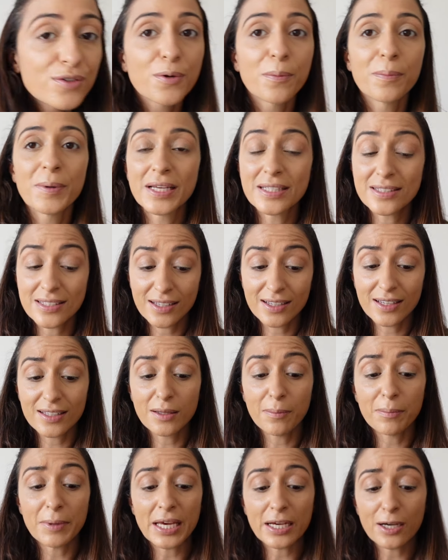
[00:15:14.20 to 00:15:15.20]
So basically
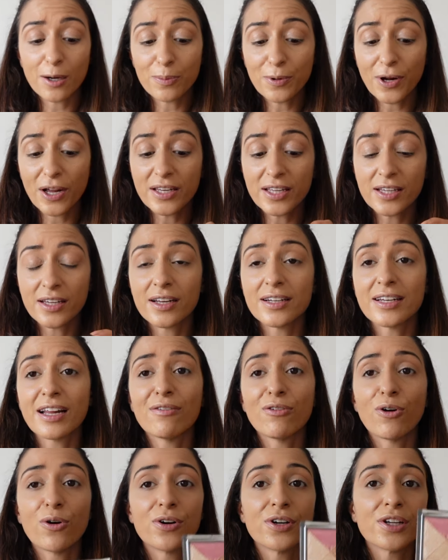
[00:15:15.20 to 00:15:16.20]
the Makeup Rani kit,
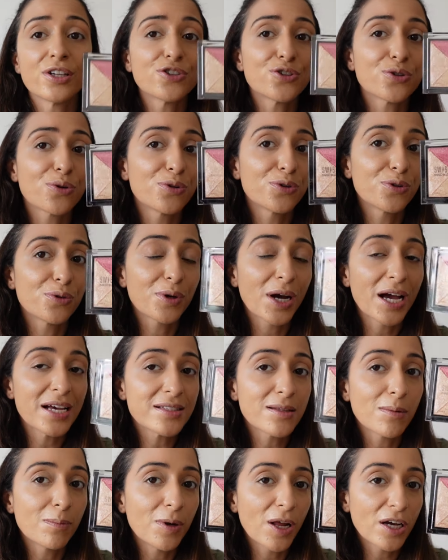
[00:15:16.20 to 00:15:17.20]
I've already shown you
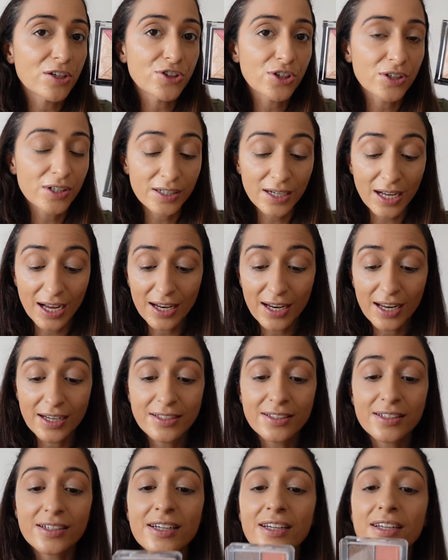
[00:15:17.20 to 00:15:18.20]
guys the blusher and
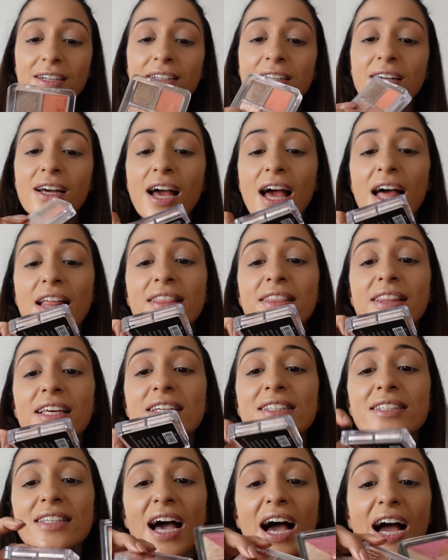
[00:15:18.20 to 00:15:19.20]
highlighter kit,
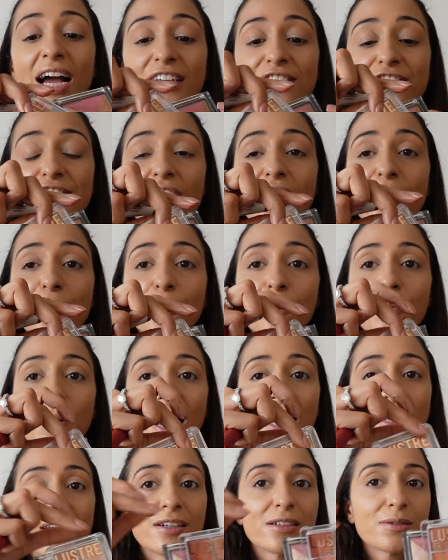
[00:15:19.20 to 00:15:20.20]
this eyeshadow
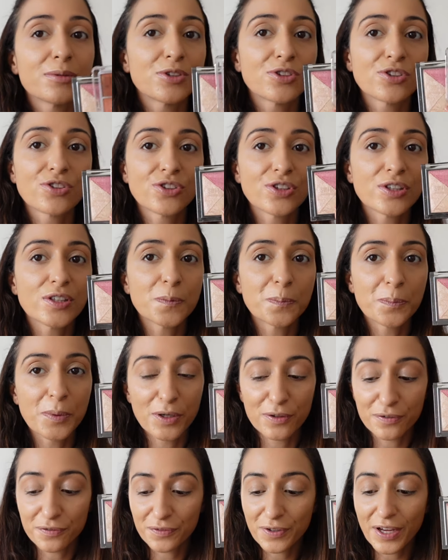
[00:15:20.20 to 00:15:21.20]
palette which is just
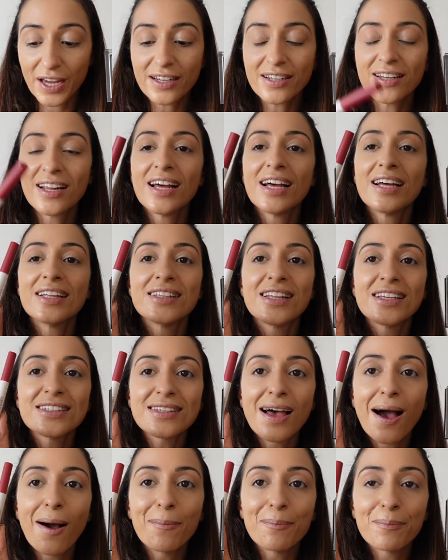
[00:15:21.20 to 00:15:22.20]
perfect, this
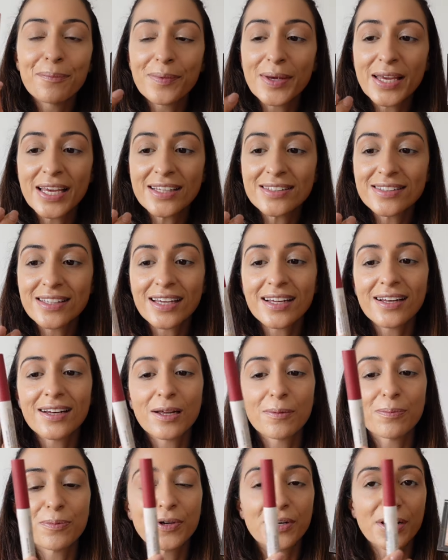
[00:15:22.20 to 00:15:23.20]
amazing
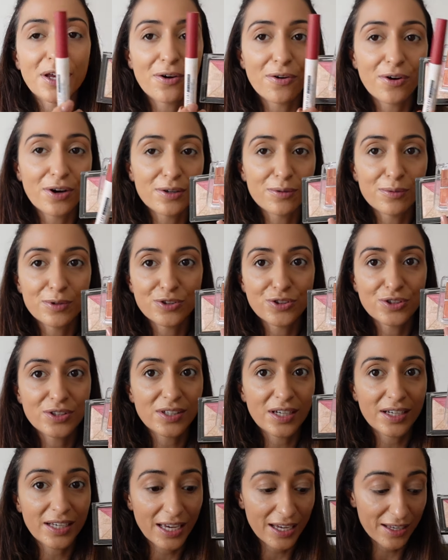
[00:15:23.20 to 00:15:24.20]
lip crayon which is
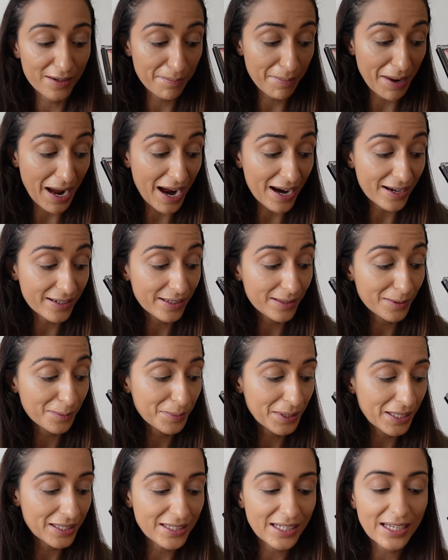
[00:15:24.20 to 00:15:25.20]
again matte and
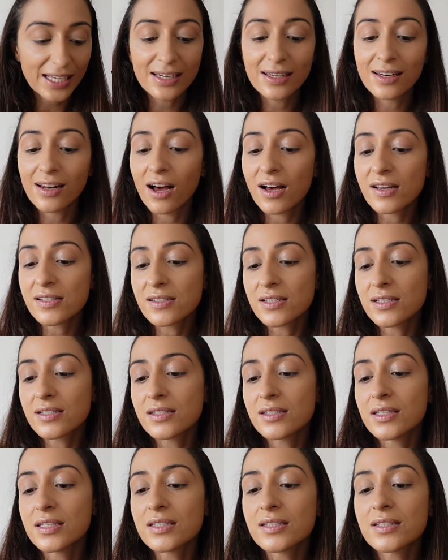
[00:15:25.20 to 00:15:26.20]
amazing, and last is
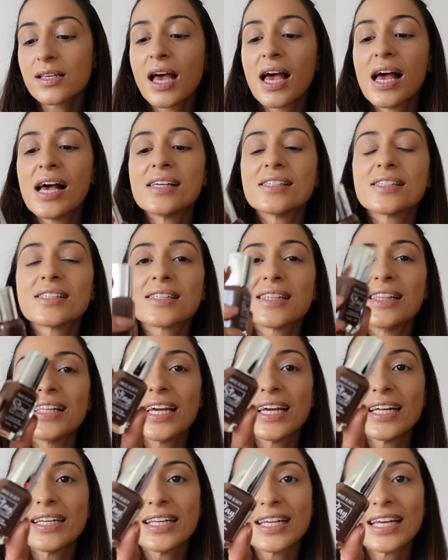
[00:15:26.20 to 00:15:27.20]
this
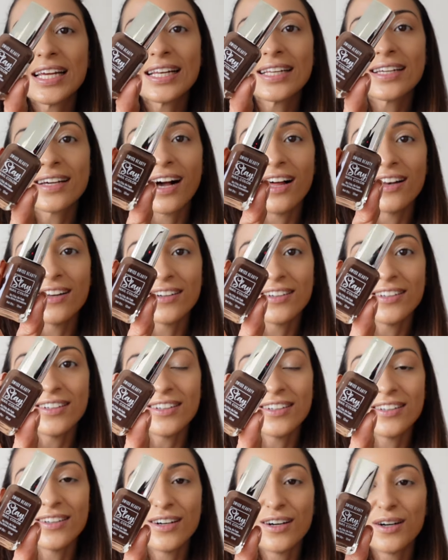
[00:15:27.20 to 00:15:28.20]
Slay nail
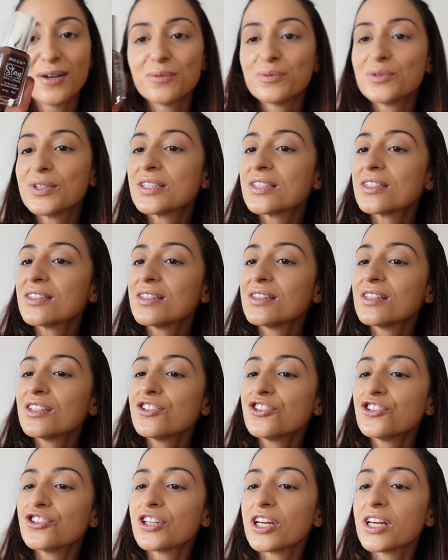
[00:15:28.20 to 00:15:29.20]
color. This is in the
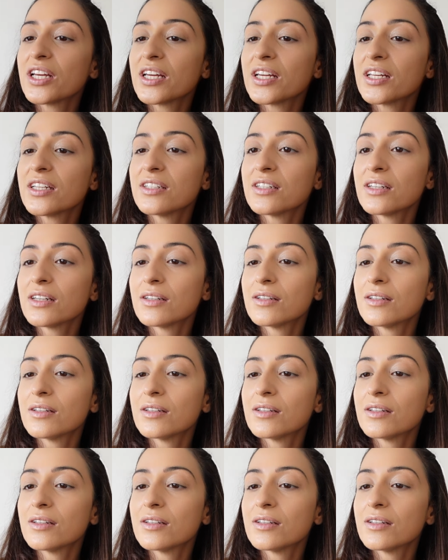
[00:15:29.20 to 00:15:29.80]
shade